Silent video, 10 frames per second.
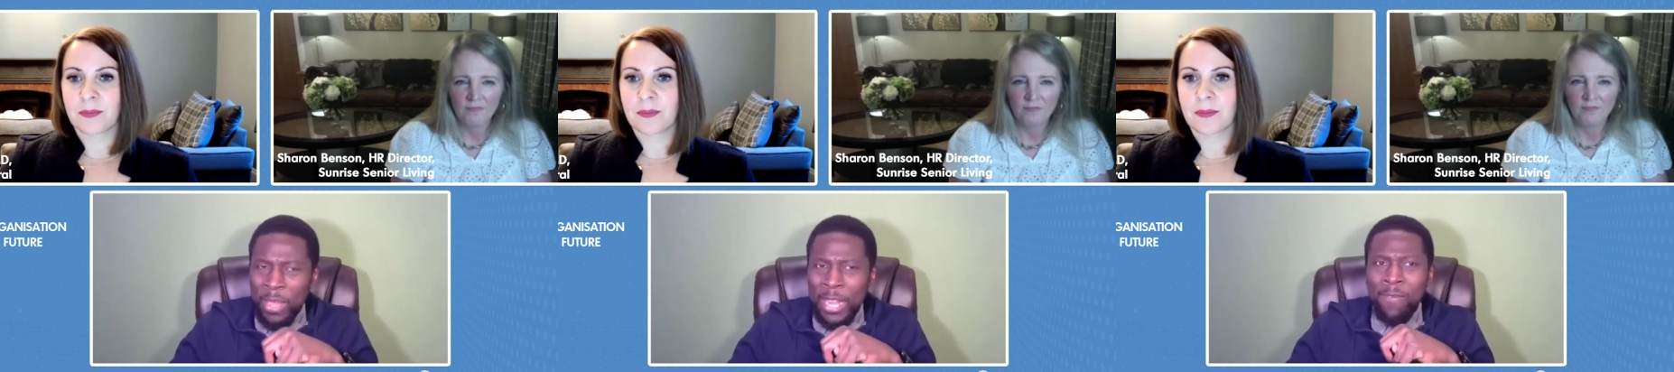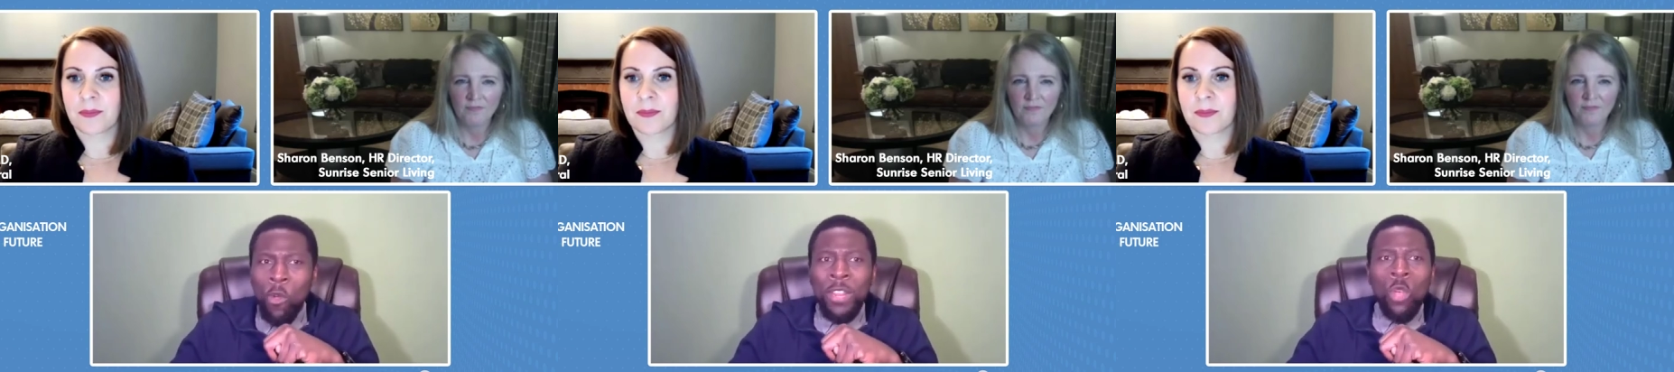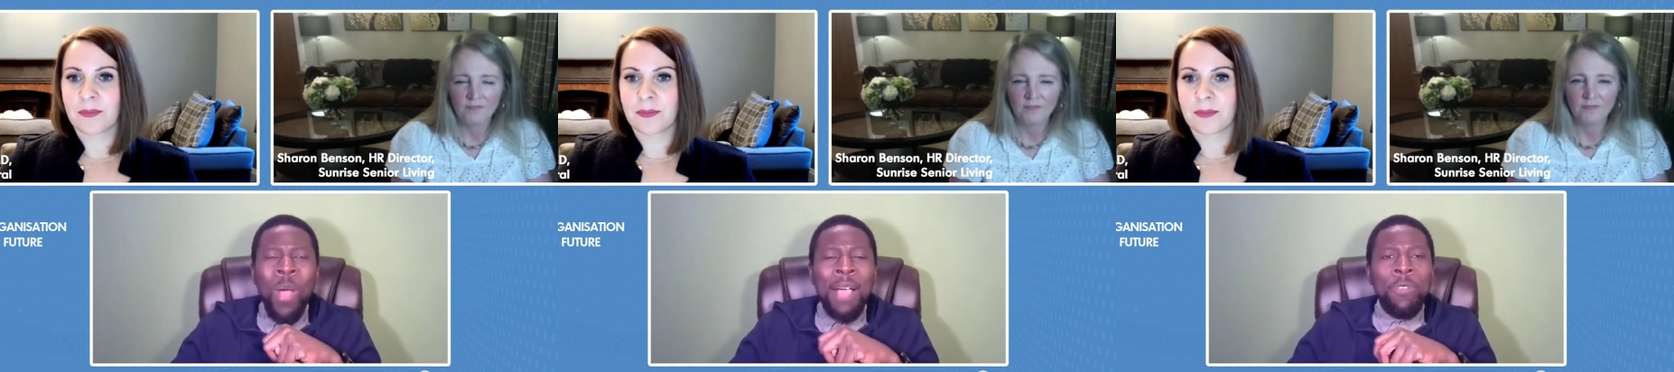Speaker 1: been involved
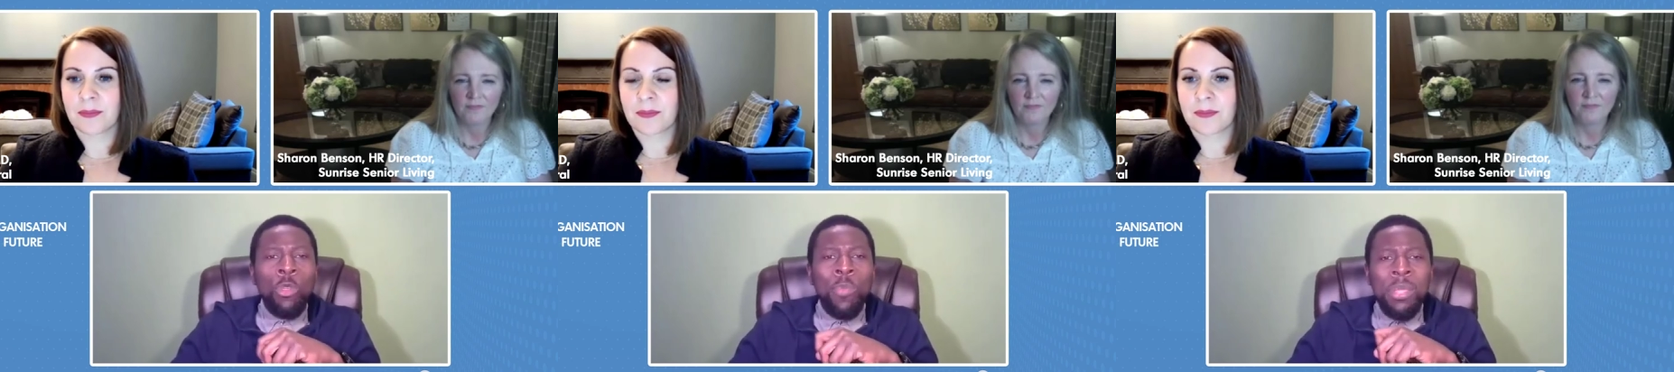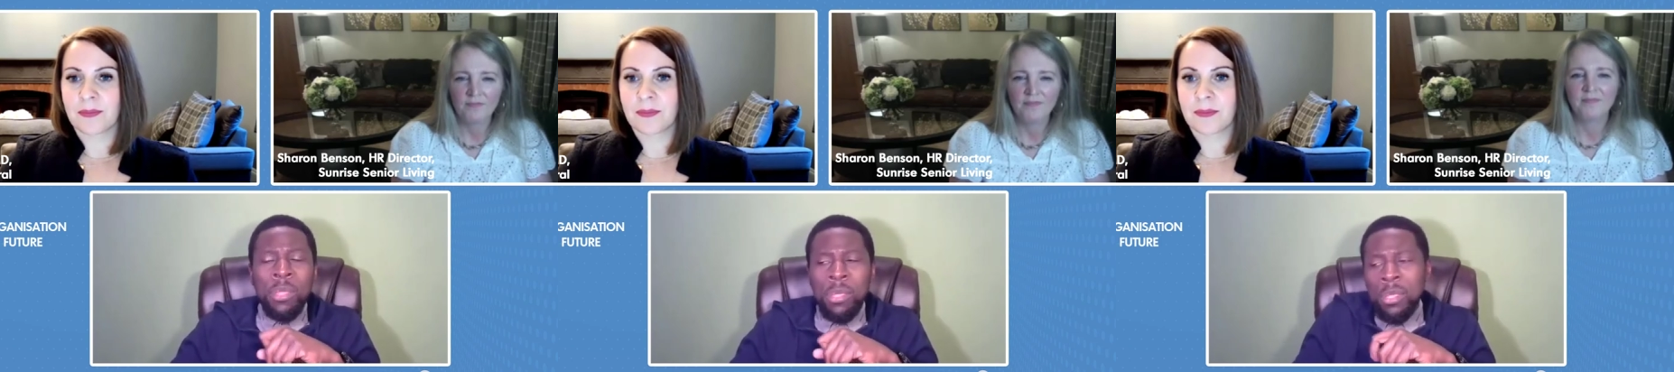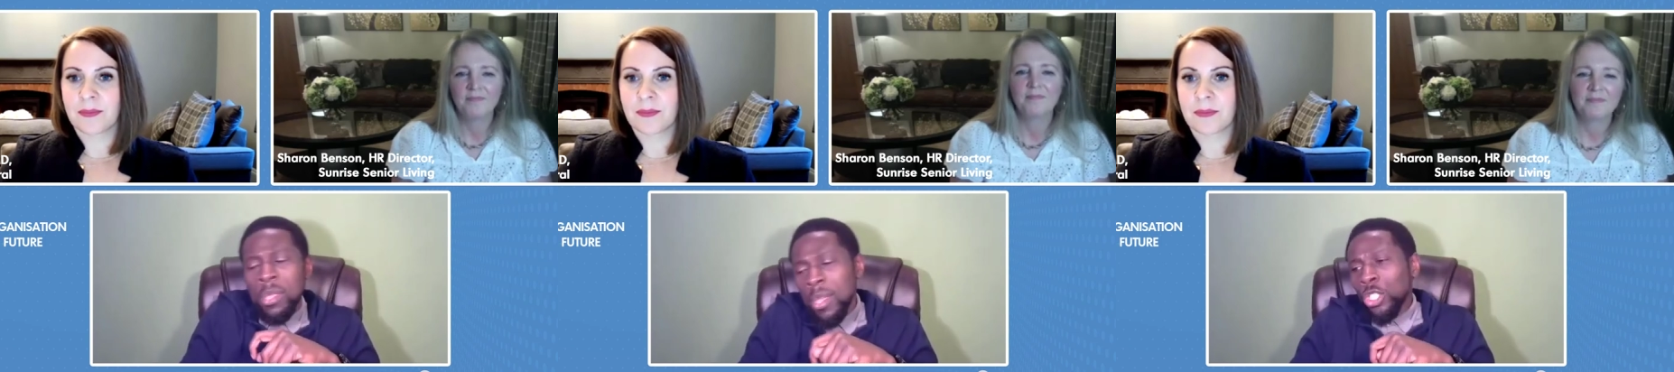in quite a few
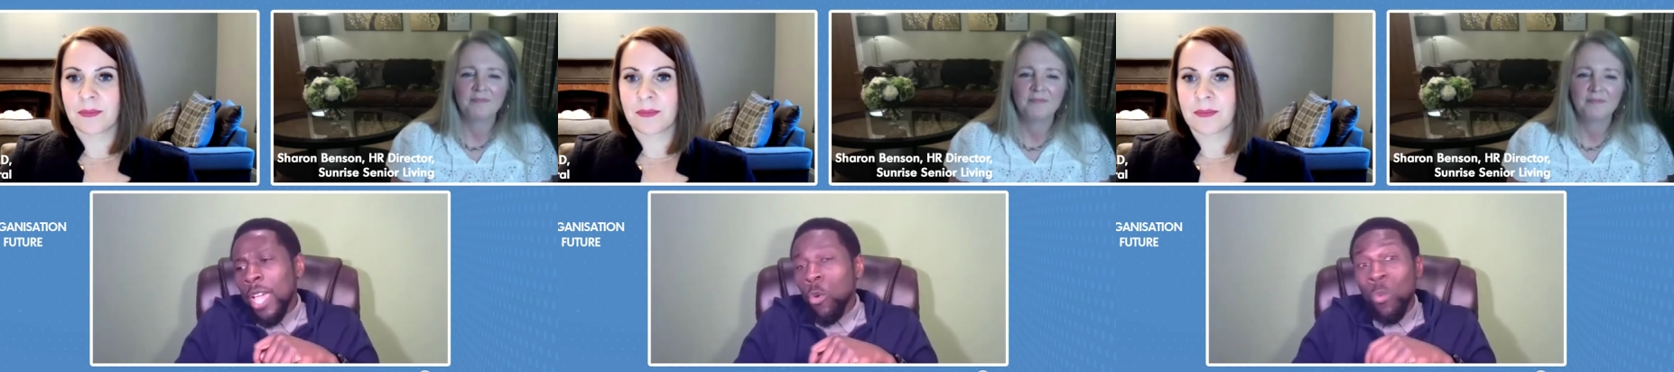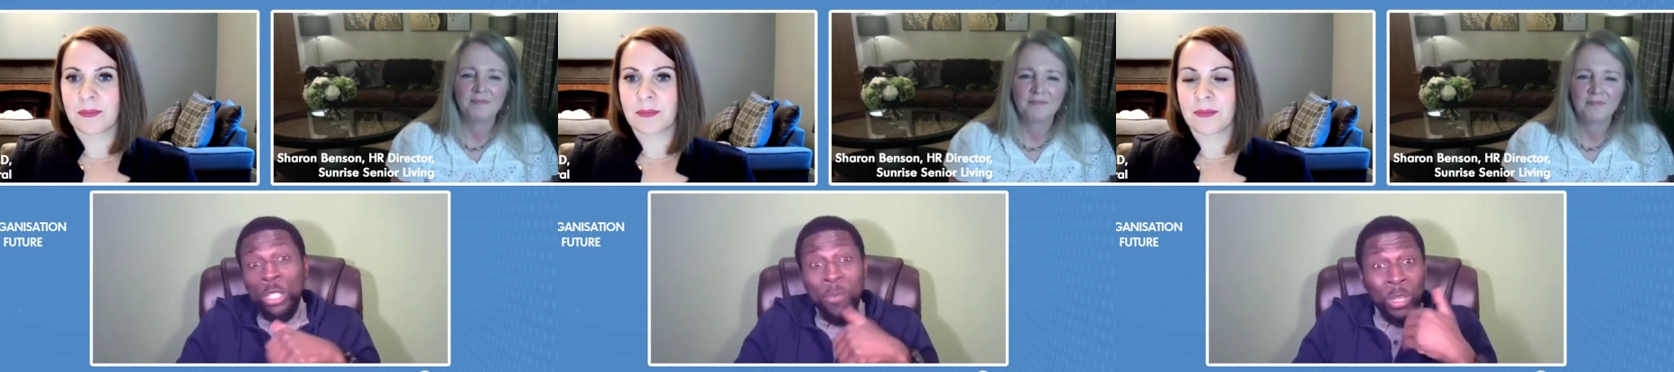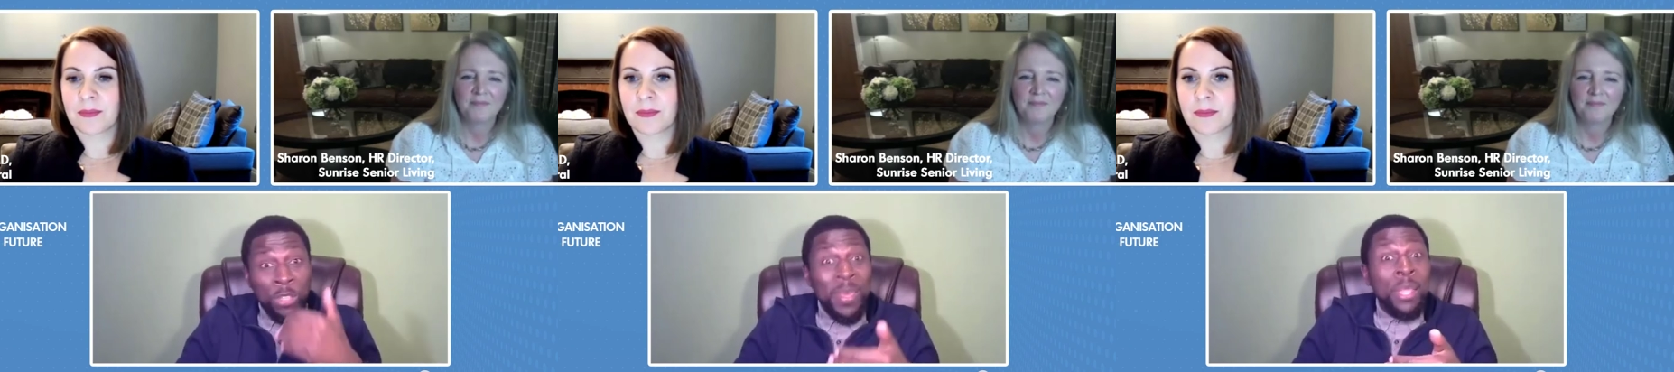businesses, Sharon, which
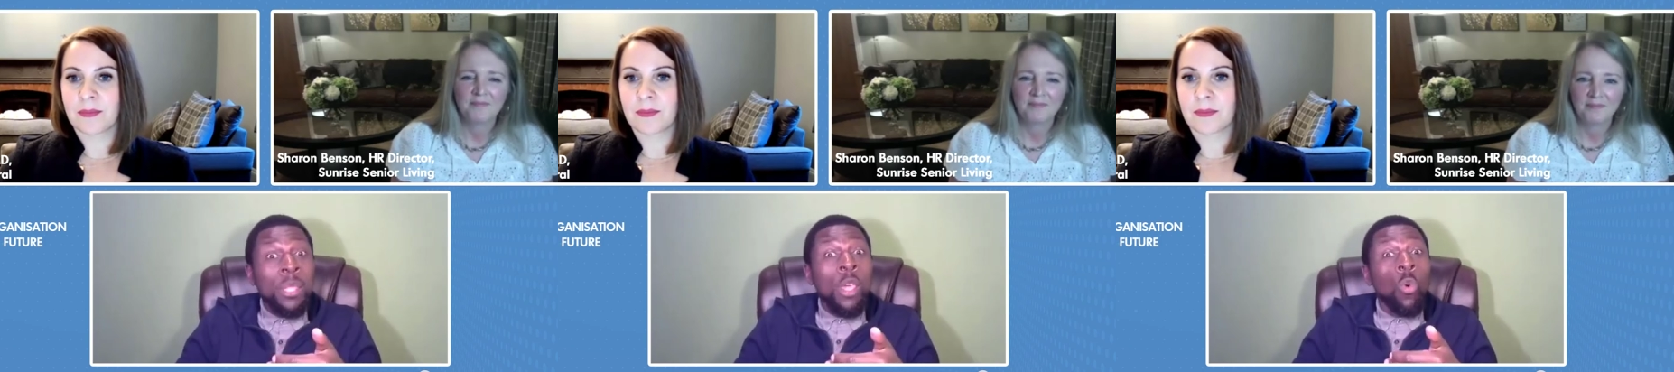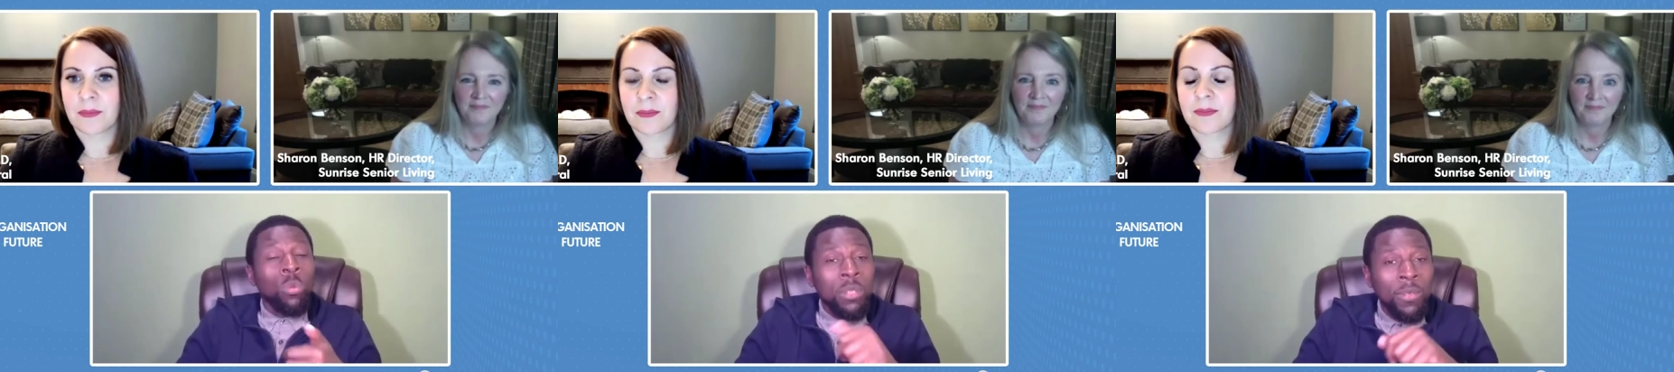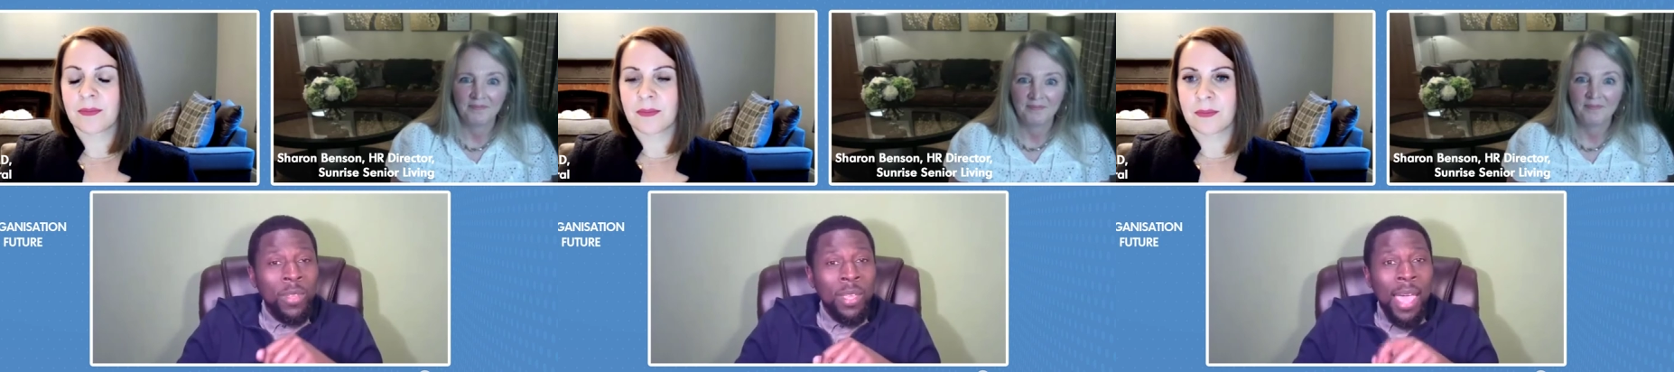which have been sold.